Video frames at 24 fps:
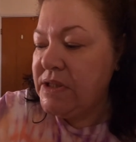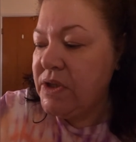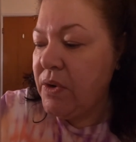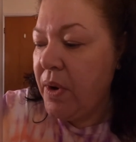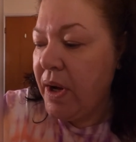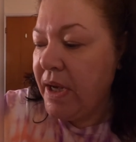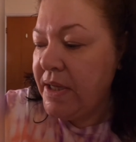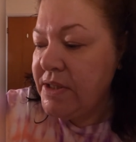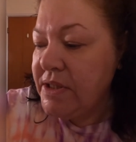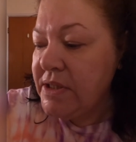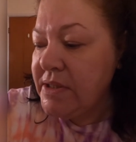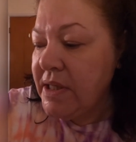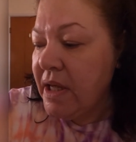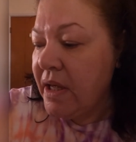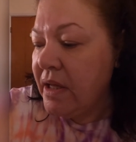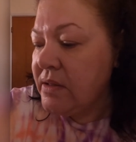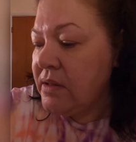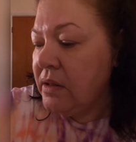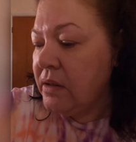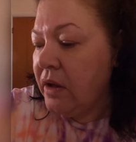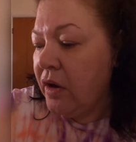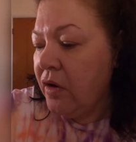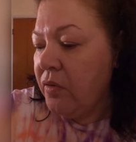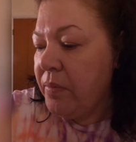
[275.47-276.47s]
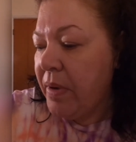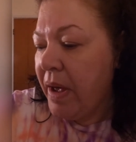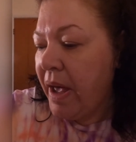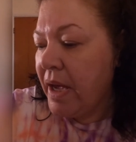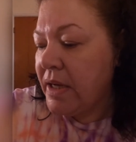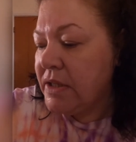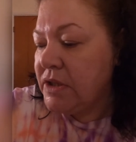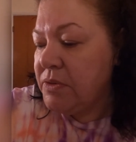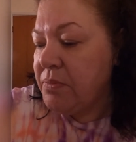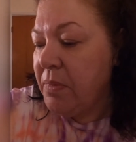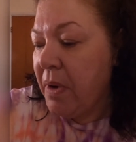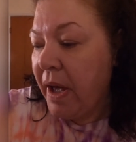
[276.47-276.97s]
so I just had to go
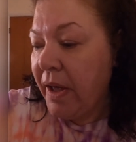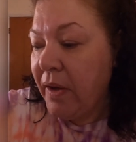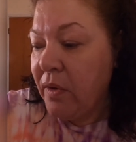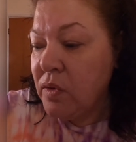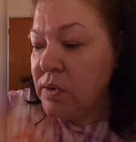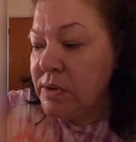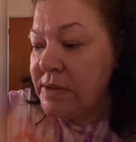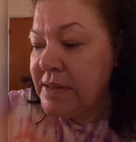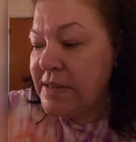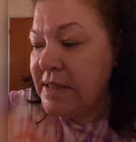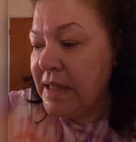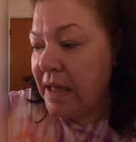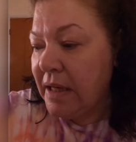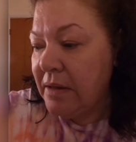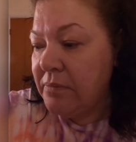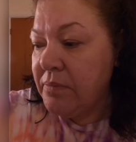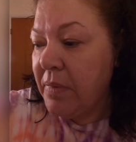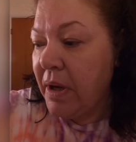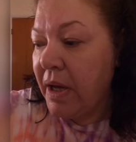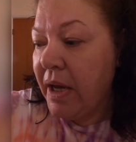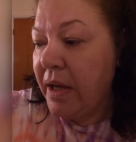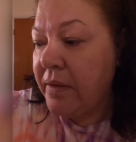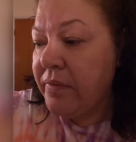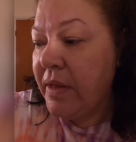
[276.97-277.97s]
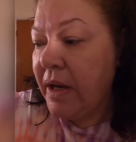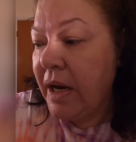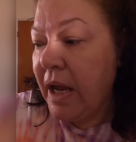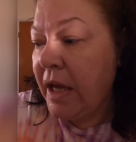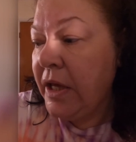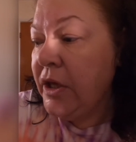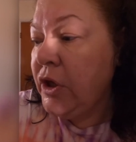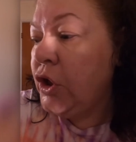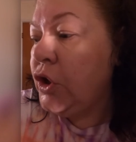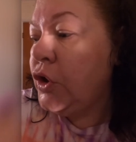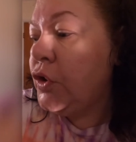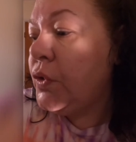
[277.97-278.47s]
back to my old standby that
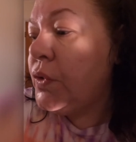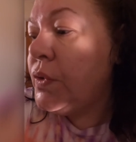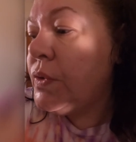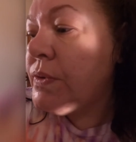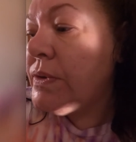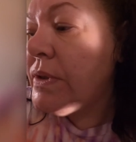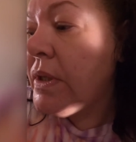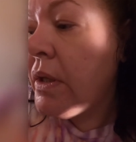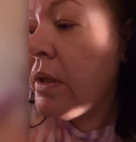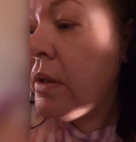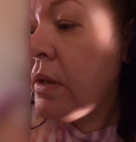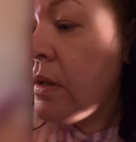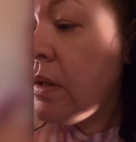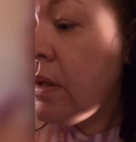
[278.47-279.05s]
I use,